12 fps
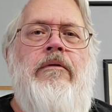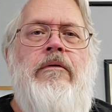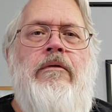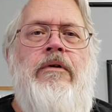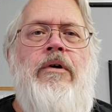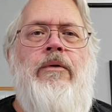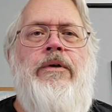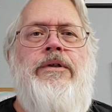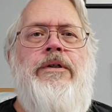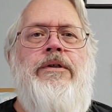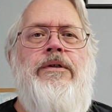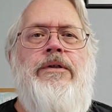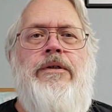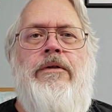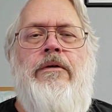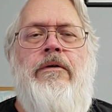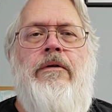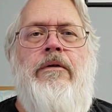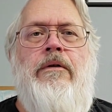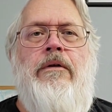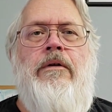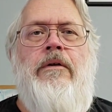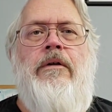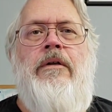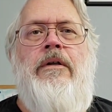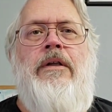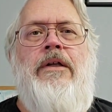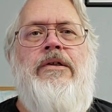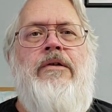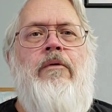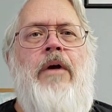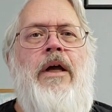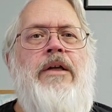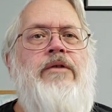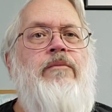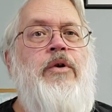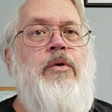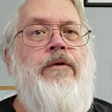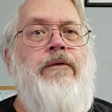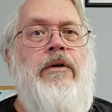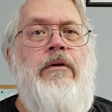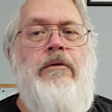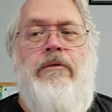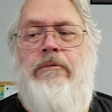notices that Sarai is beautiful.